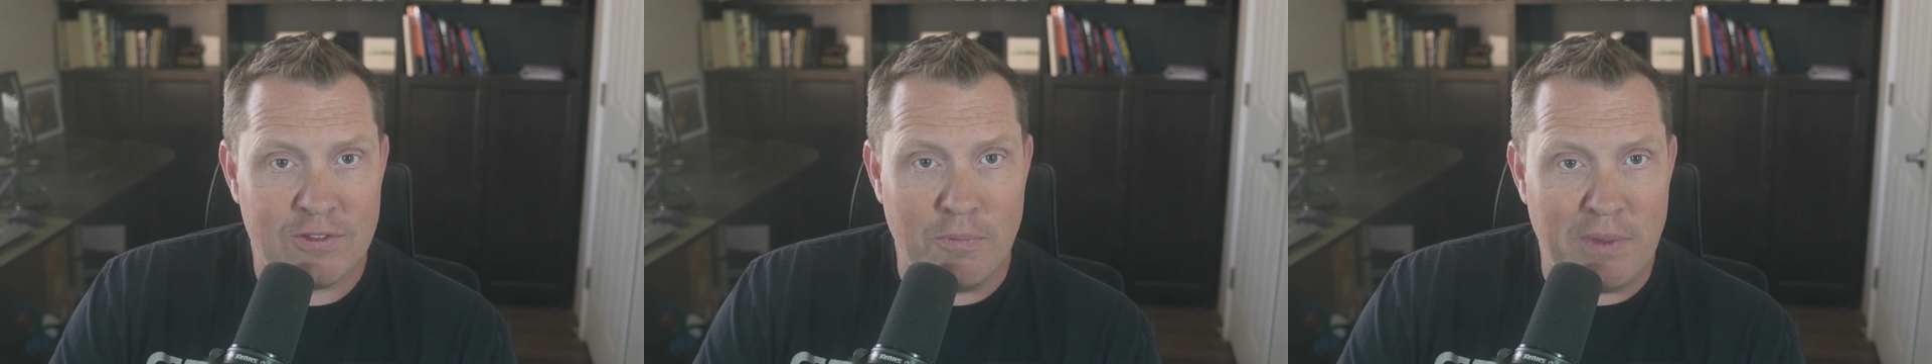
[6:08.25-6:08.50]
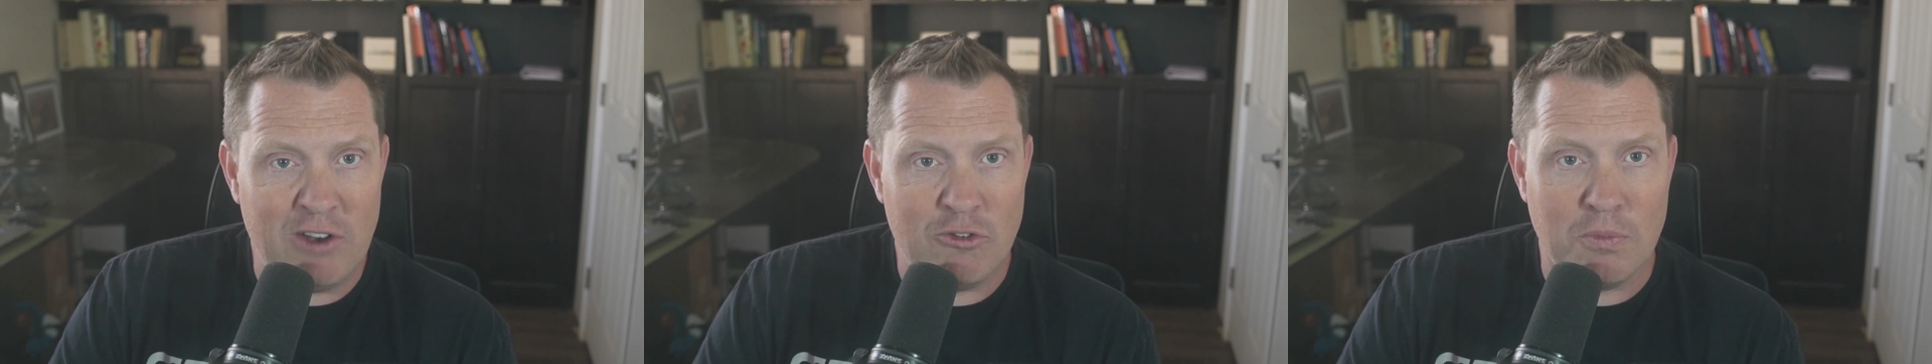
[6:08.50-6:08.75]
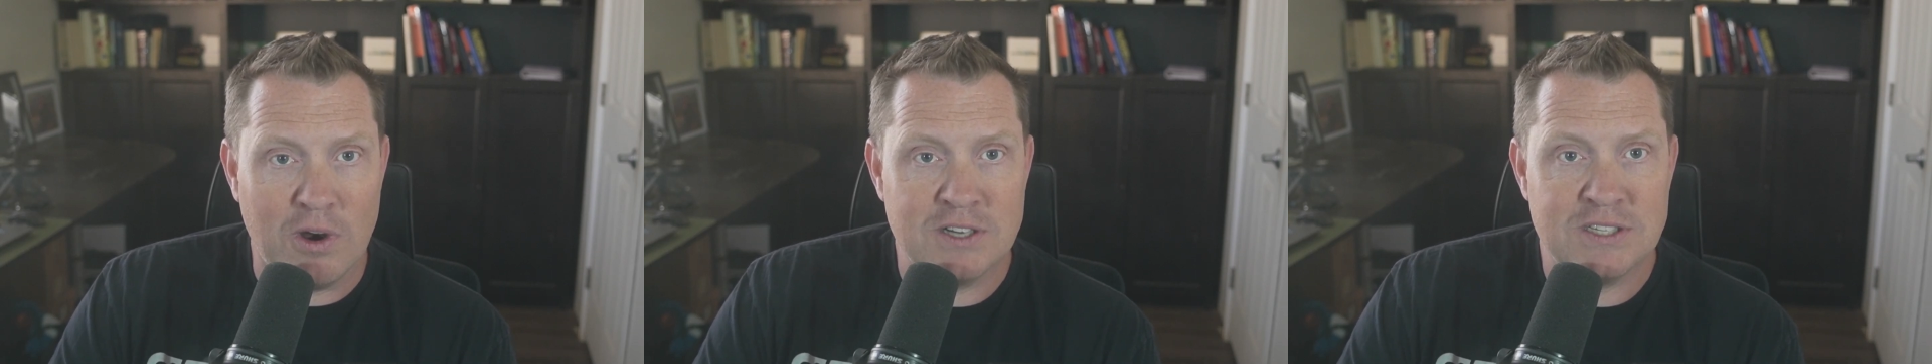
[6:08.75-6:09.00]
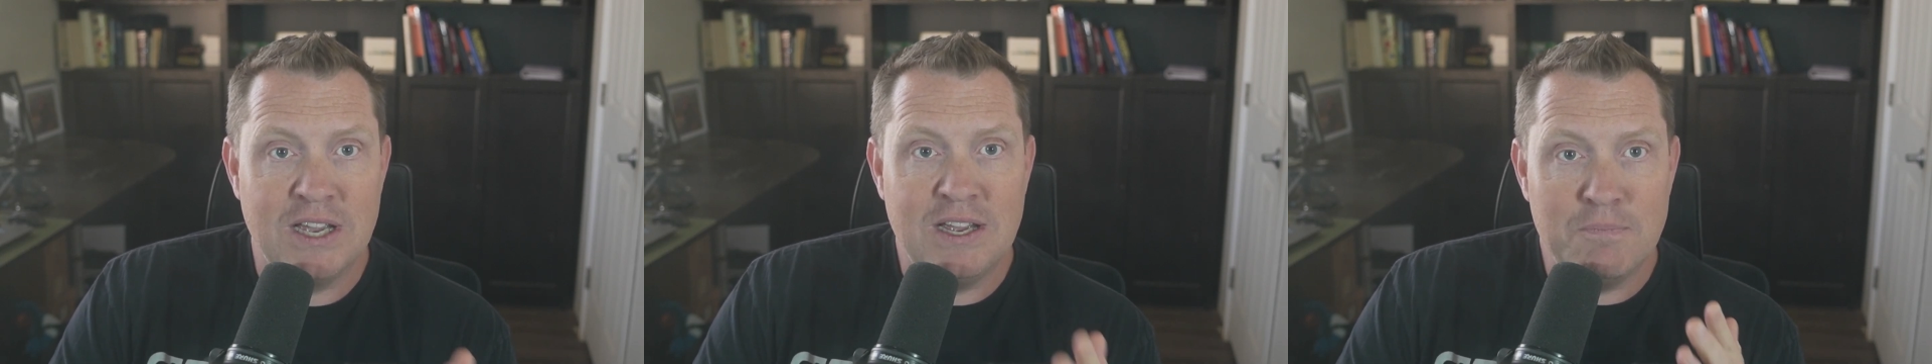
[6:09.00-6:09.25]
the benchmarks
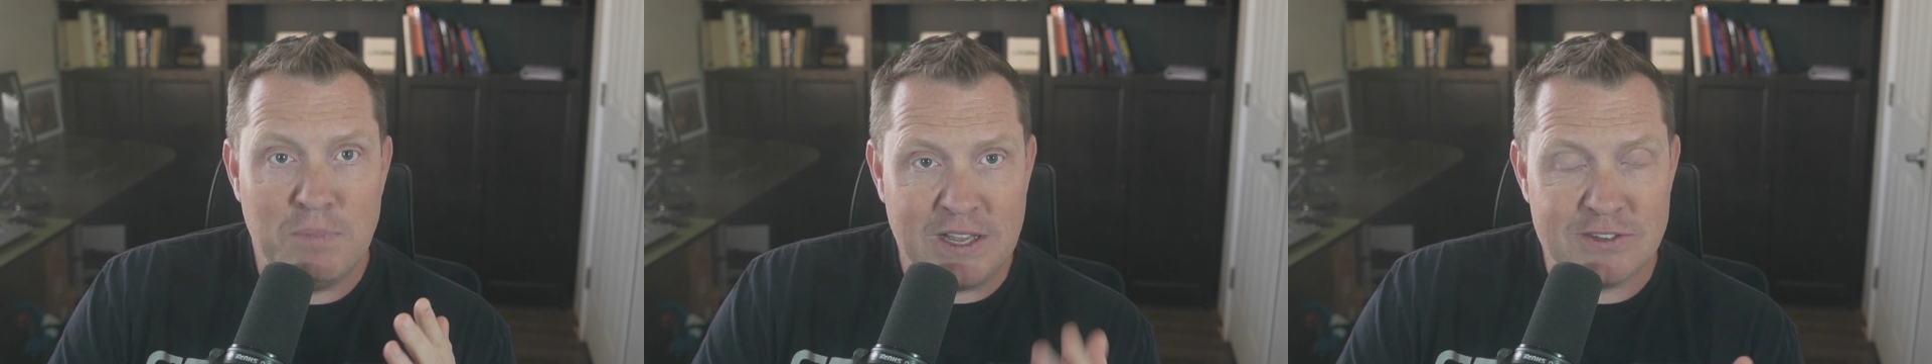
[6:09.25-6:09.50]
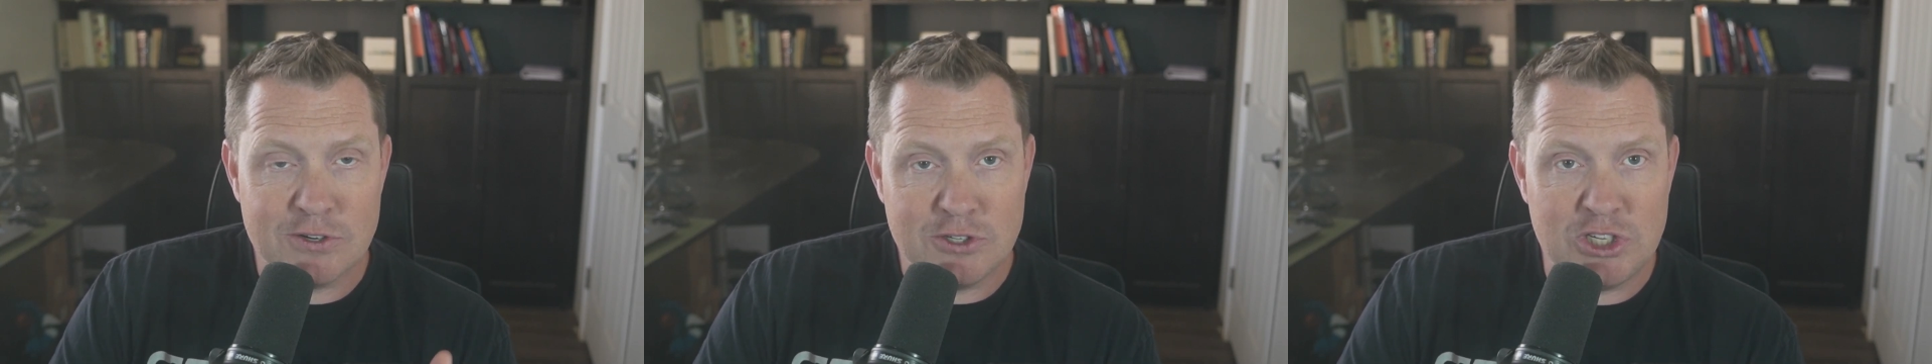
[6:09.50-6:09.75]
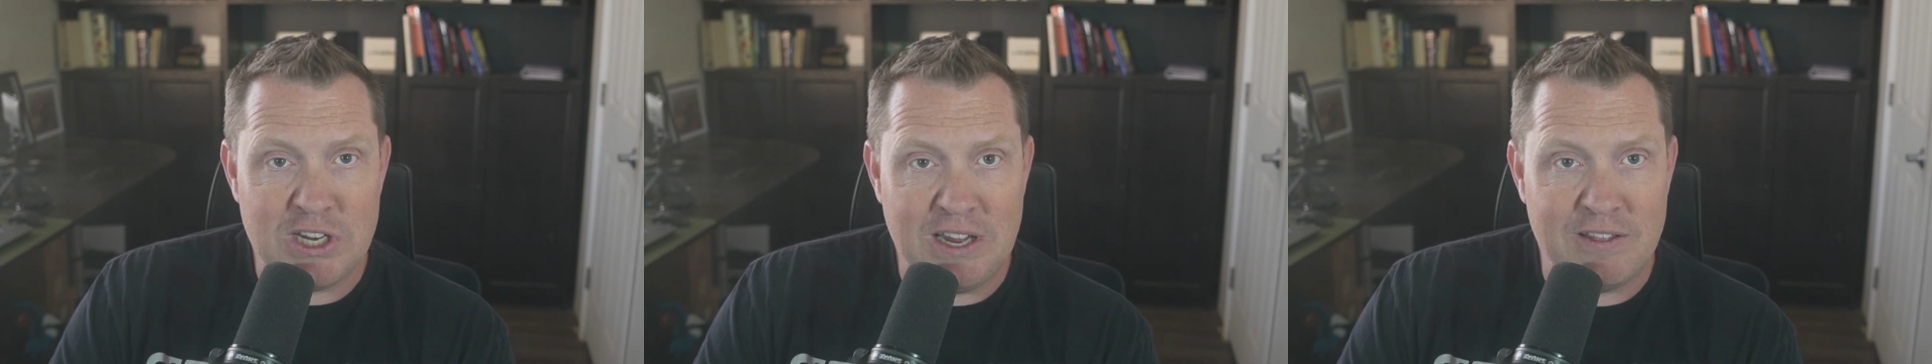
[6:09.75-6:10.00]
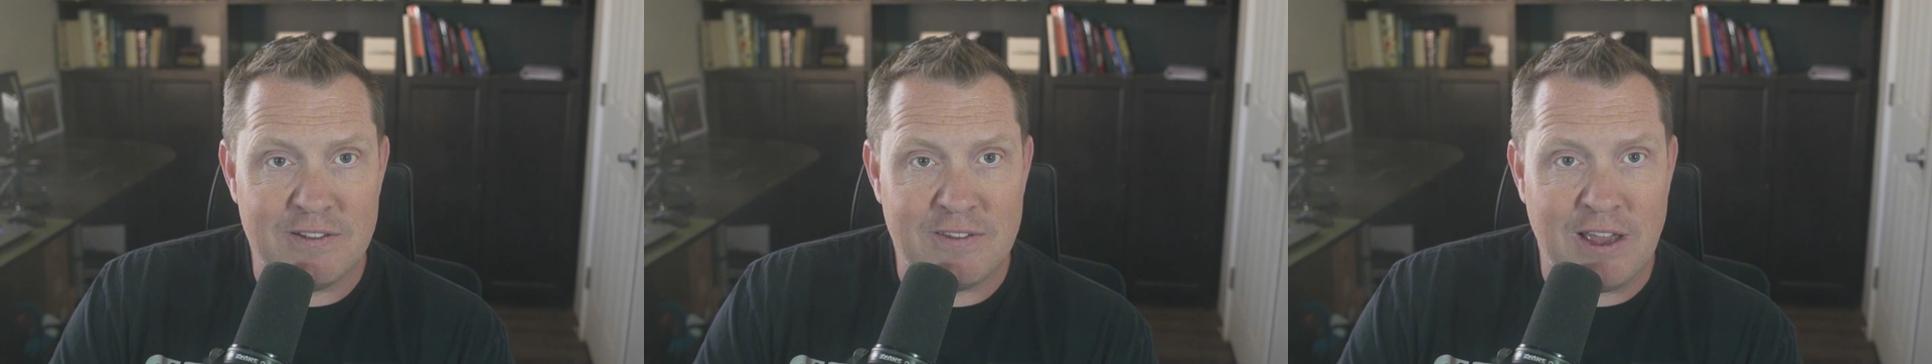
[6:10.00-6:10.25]
because they're cheating
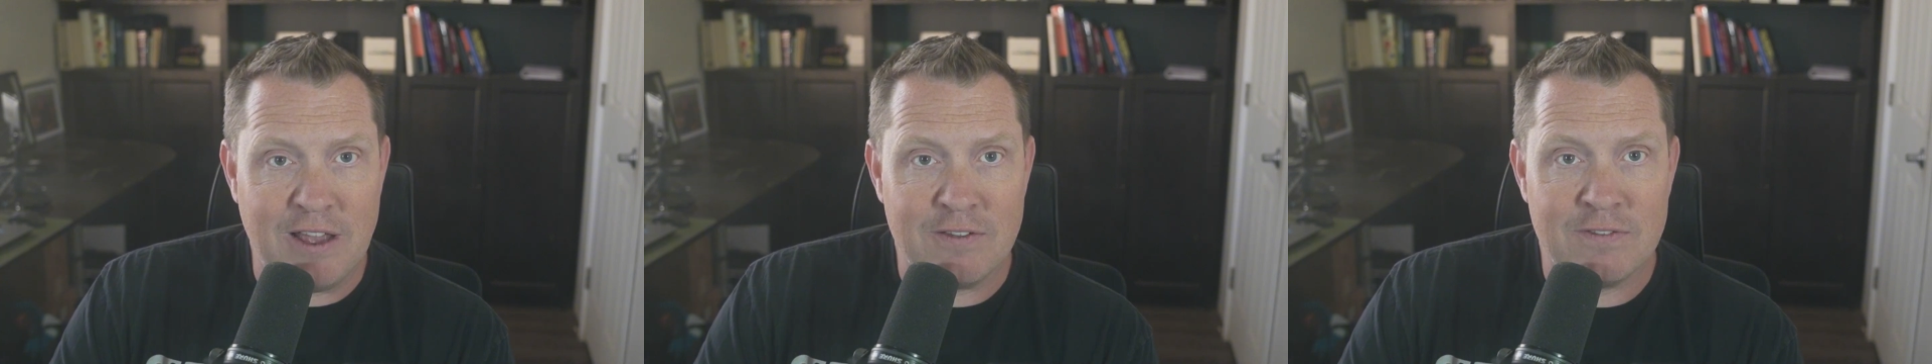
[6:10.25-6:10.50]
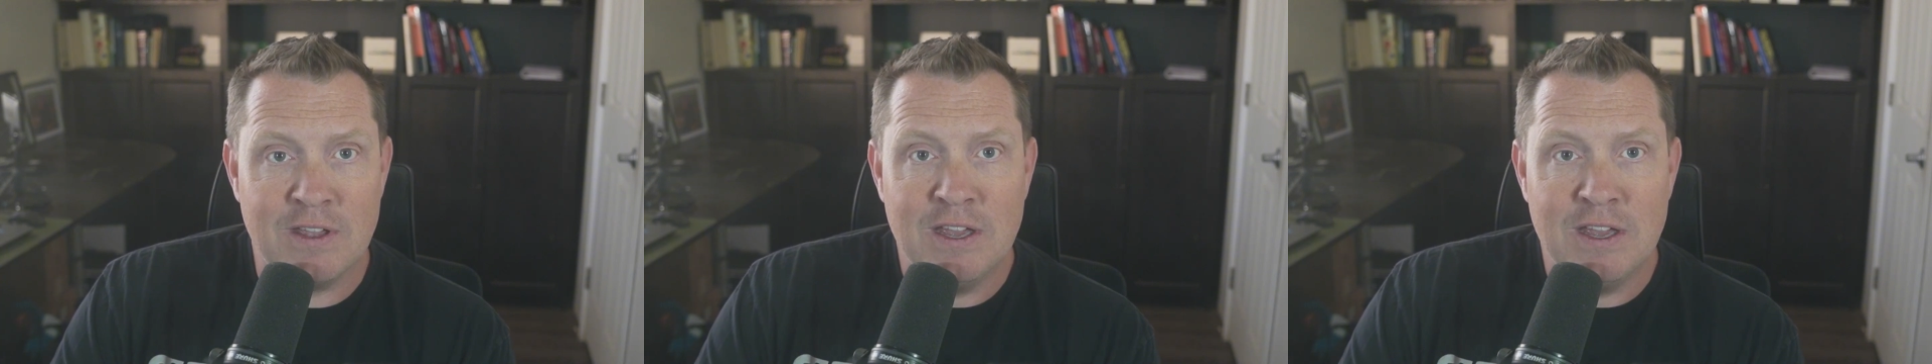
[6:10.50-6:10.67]
the test.